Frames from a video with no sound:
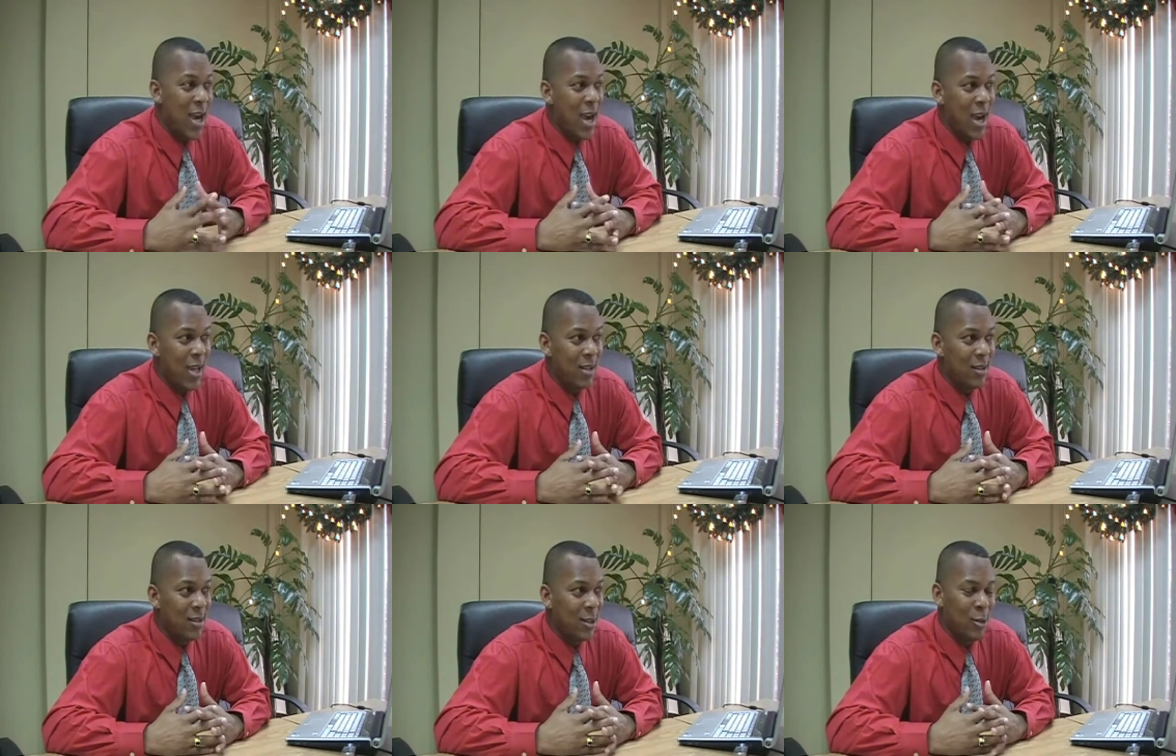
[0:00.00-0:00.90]
And
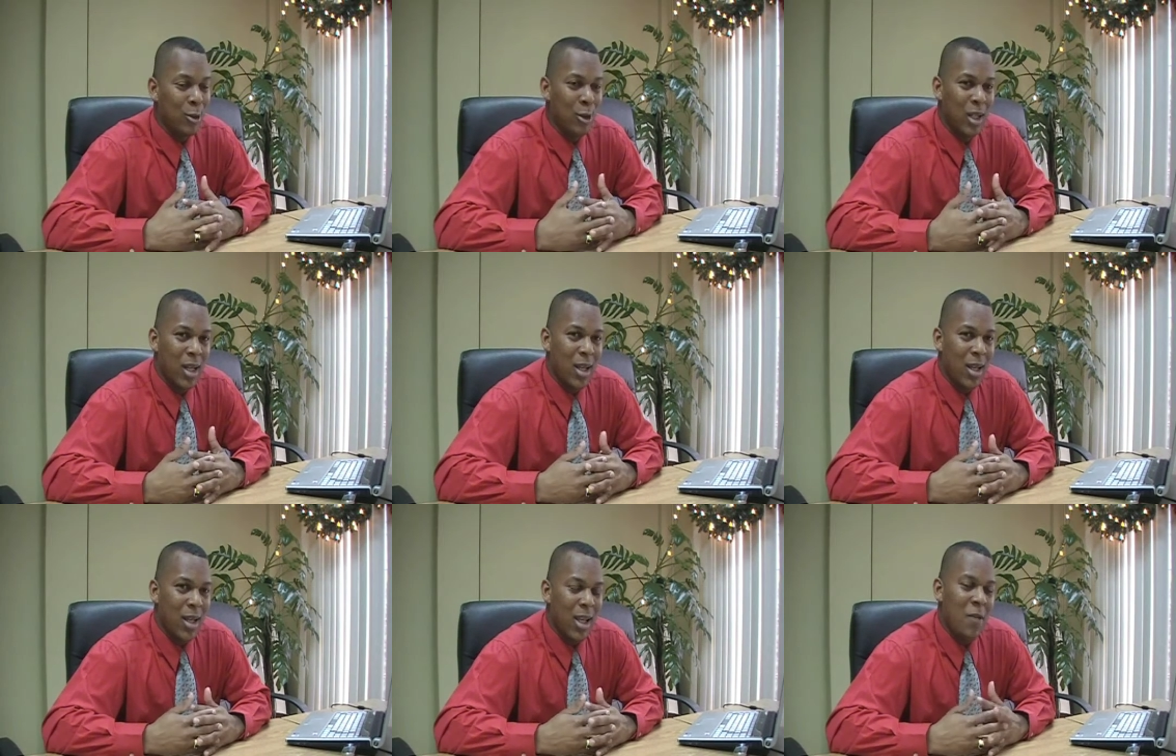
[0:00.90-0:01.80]
you know,
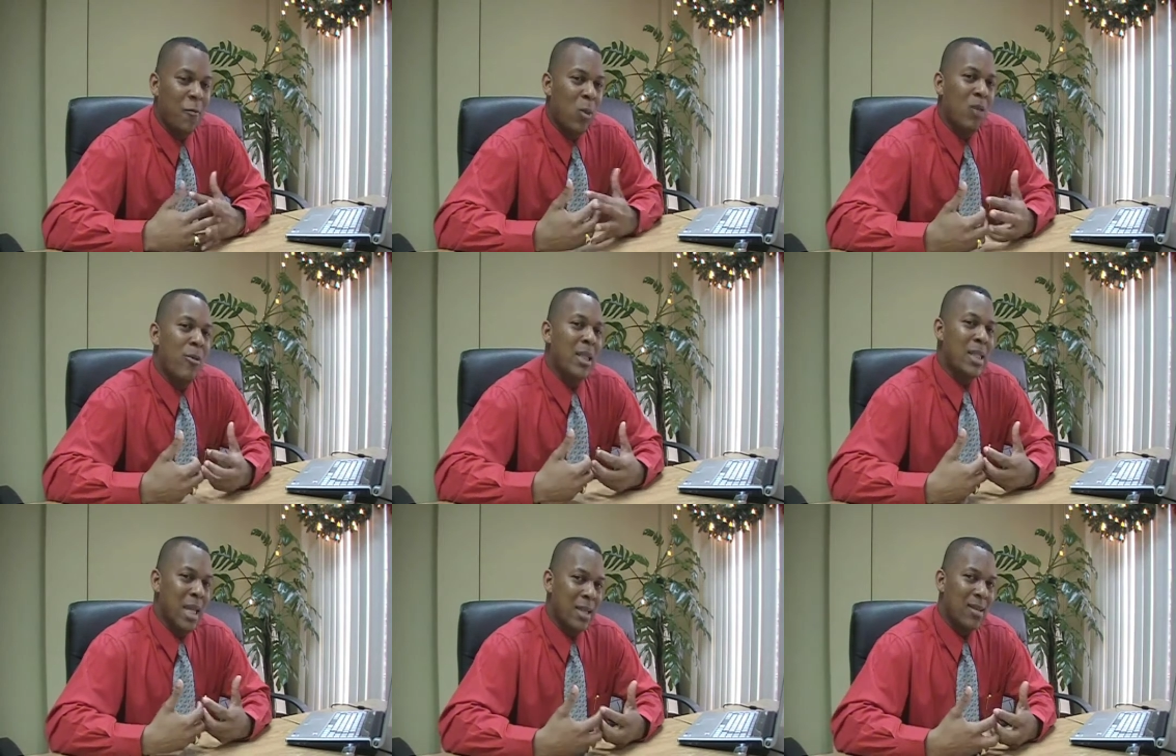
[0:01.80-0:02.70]
if one really
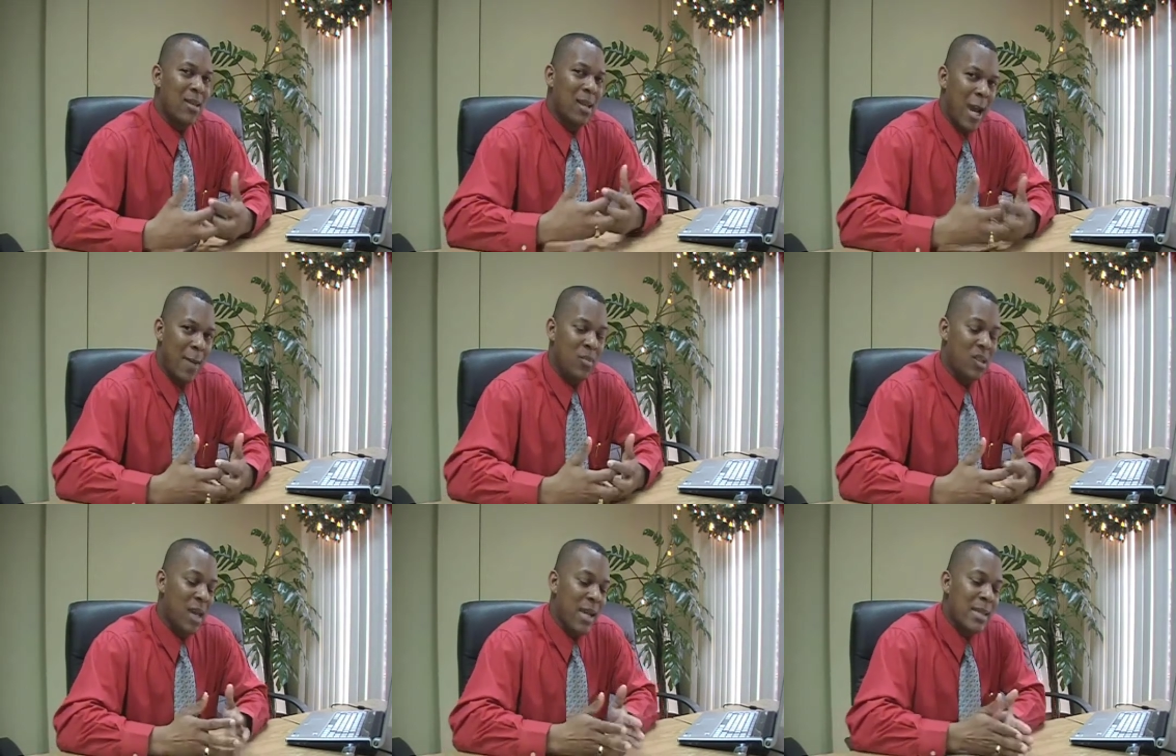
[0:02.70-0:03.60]
takes the time
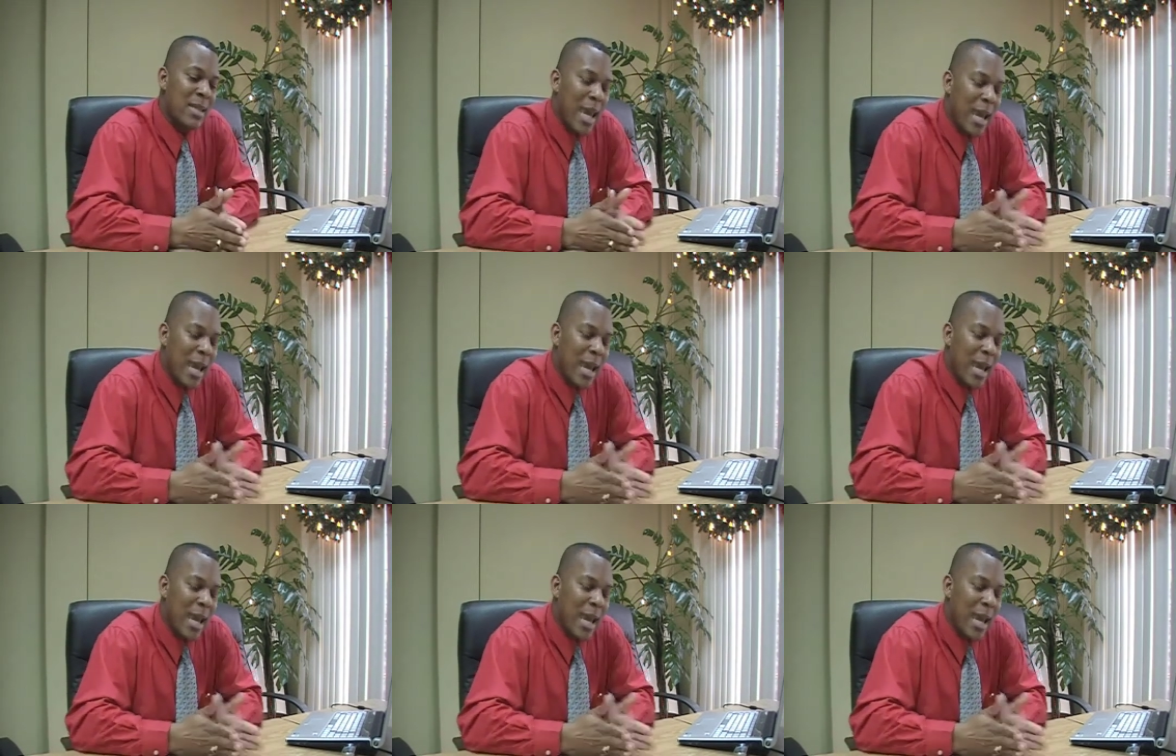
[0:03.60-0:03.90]
to dissect